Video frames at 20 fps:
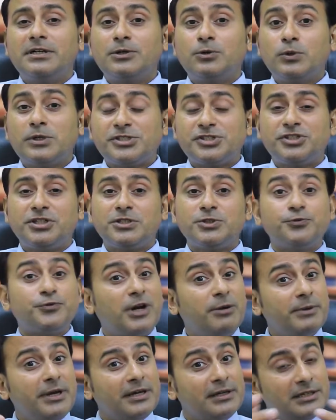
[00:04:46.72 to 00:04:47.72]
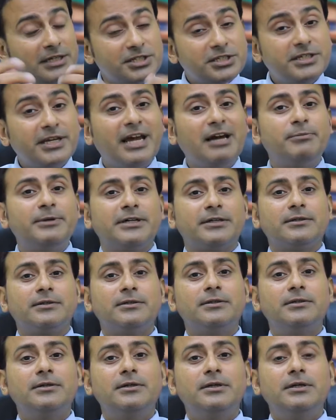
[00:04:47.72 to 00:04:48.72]
questions from English grammar.
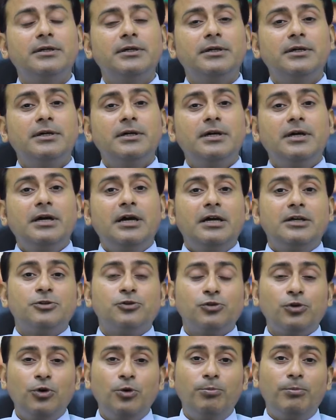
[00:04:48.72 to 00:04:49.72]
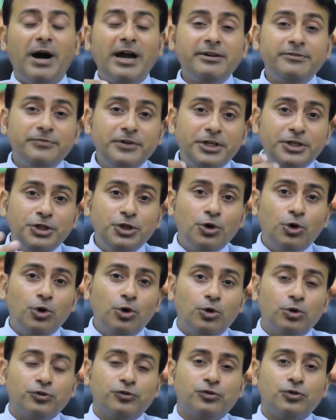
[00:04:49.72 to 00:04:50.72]
So my
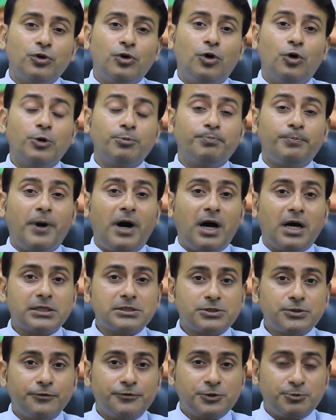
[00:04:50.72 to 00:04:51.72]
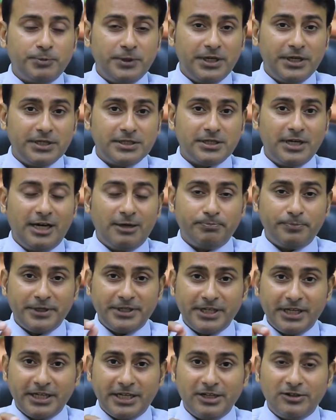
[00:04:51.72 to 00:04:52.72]
videos on parts of speech, and
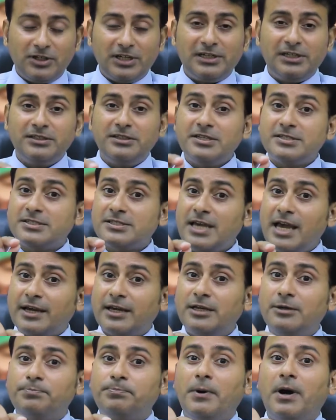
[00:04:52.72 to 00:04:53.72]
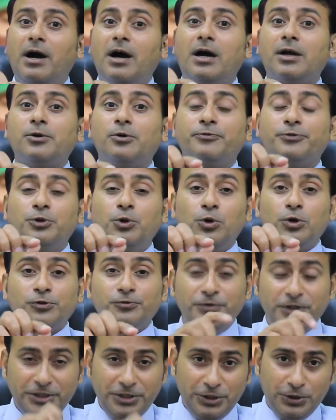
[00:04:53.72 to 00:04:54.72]
particularly the second part of those
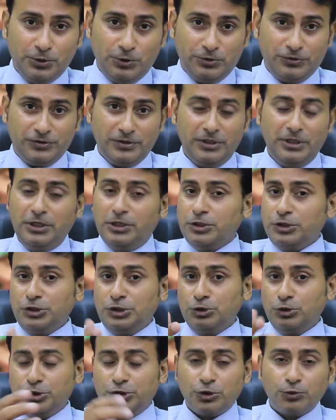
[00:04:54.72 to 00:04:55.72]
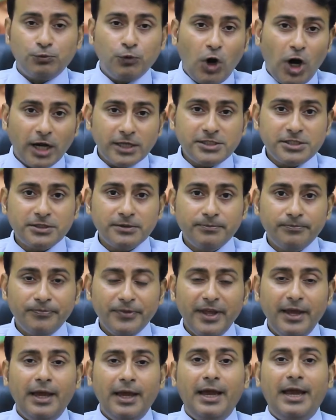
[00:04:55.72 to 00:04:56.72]
videos, you should watch,
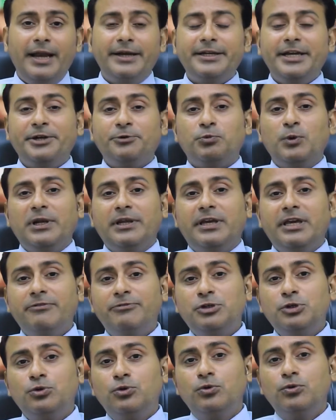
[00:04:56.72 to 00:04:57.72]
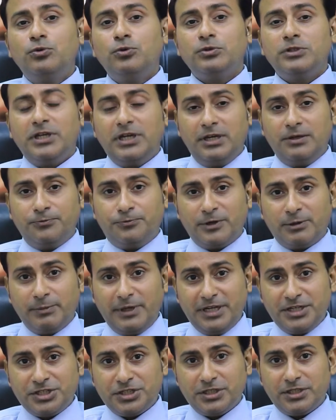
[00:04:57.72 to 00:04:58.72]
and it will give you the
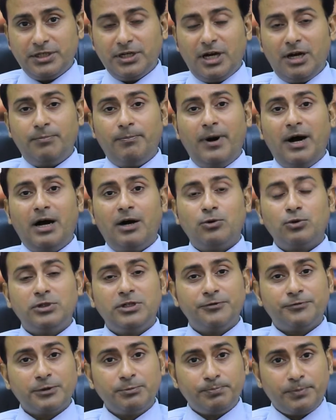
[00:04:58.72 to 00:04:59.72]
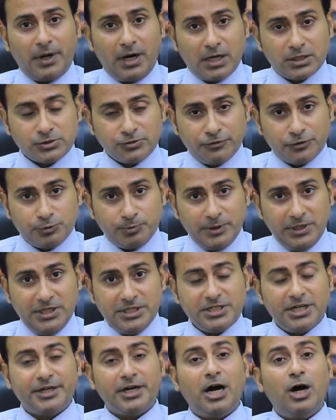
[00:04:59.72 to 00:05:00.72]
information about different parts of
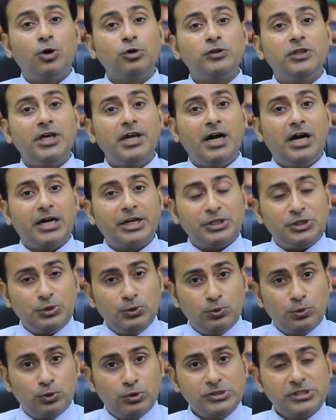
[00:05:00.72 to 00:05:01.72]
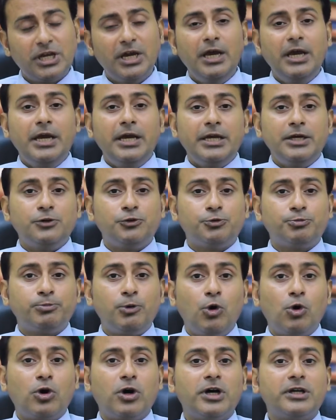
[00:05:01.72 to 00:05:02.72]
speech and how they are used in
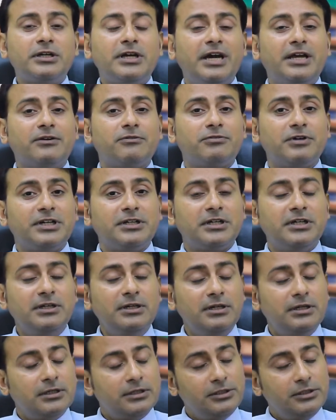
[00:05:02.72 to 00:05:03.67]
spoken and written